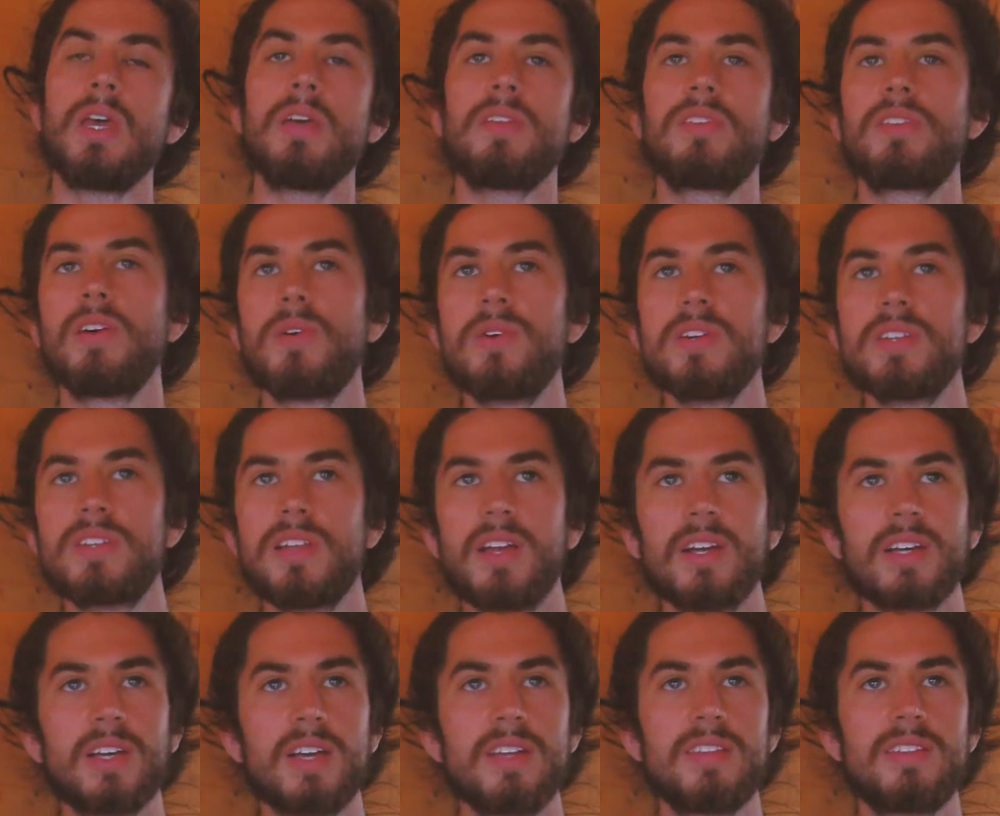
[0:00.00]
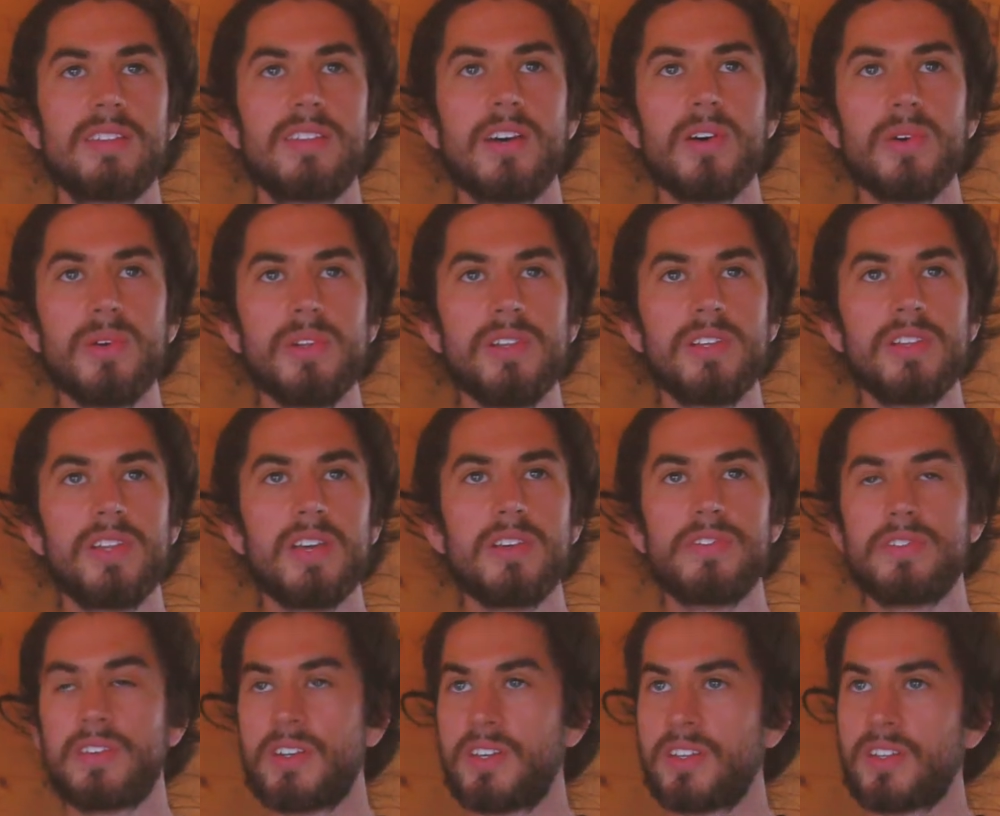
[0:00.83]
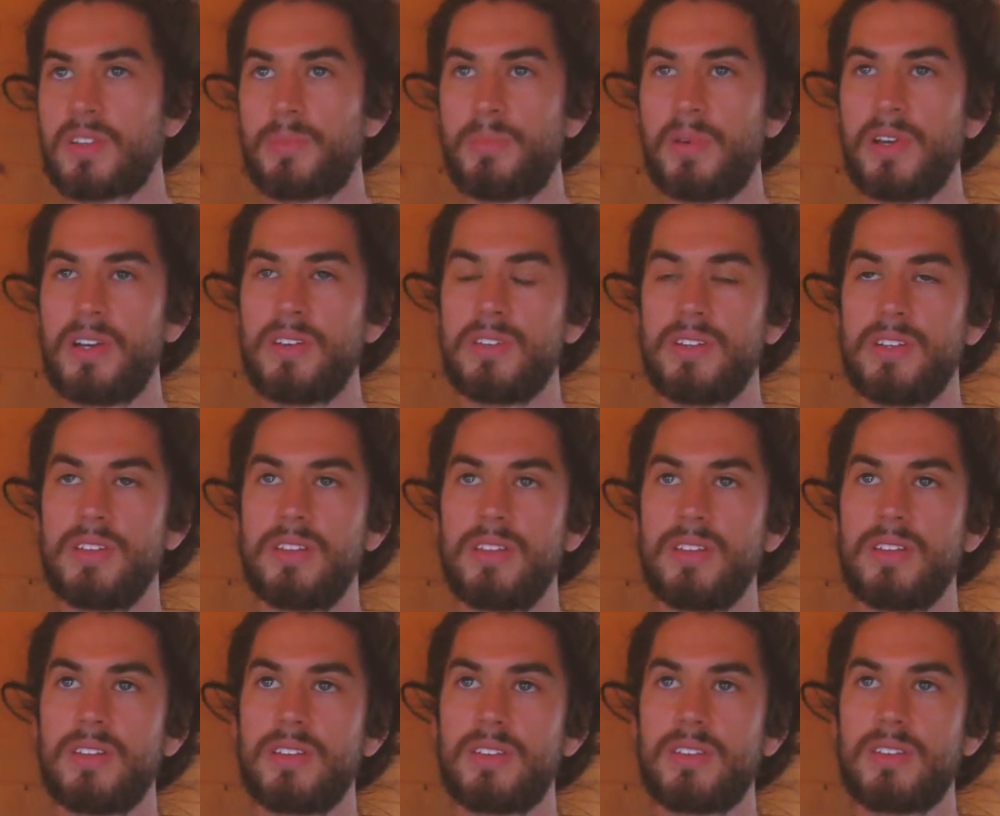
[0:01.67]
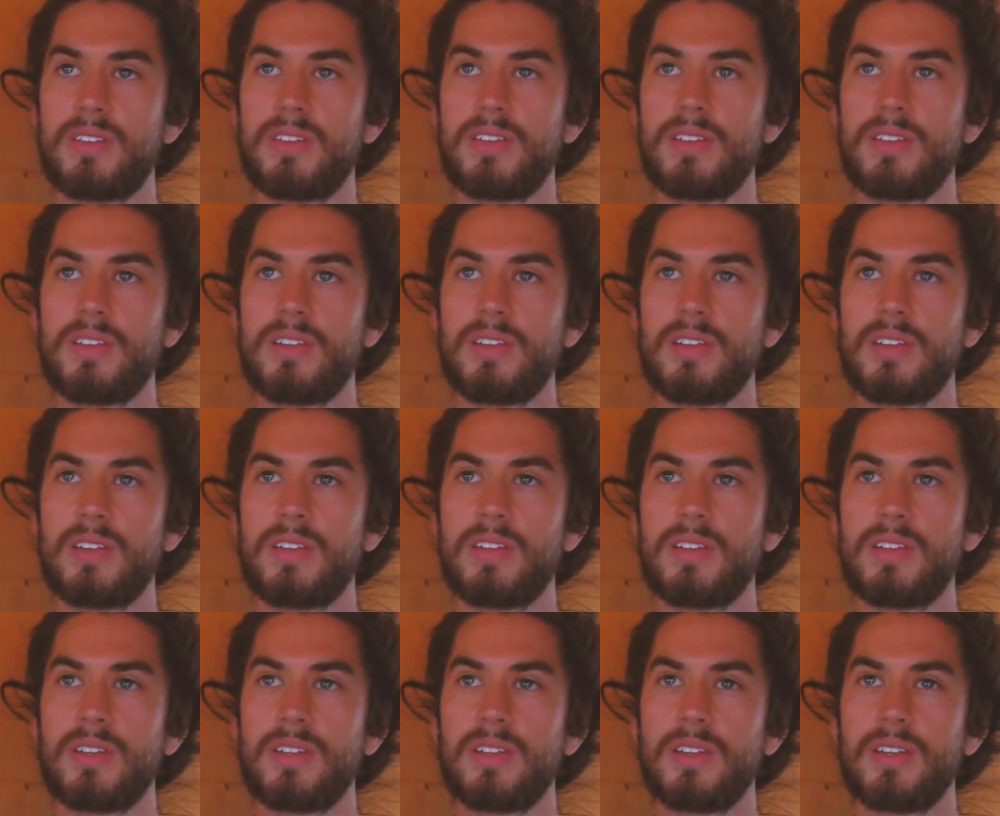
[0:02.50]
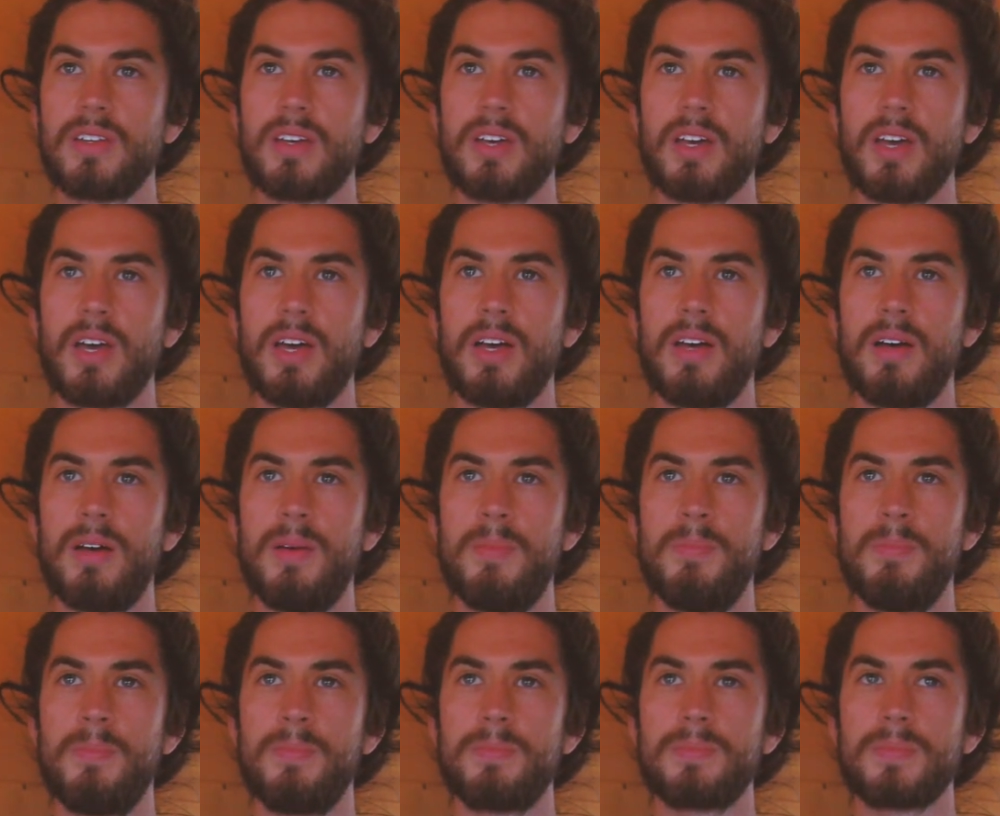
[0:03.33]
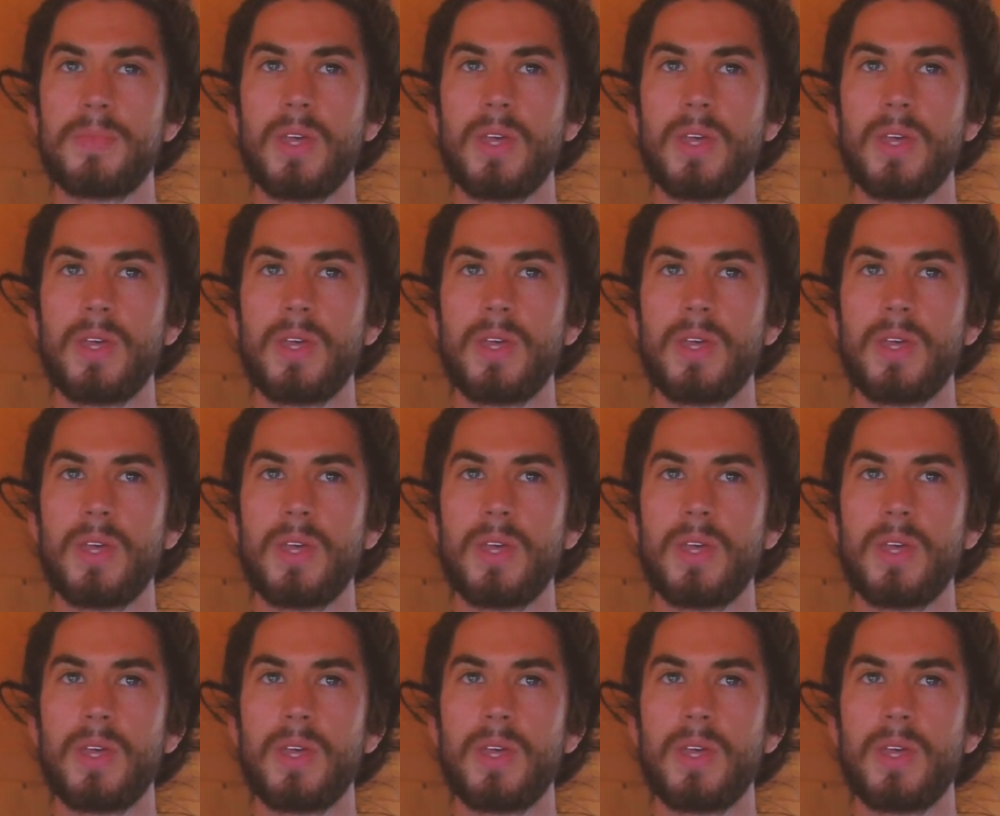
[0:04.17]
So it's like a totally different experience. Um,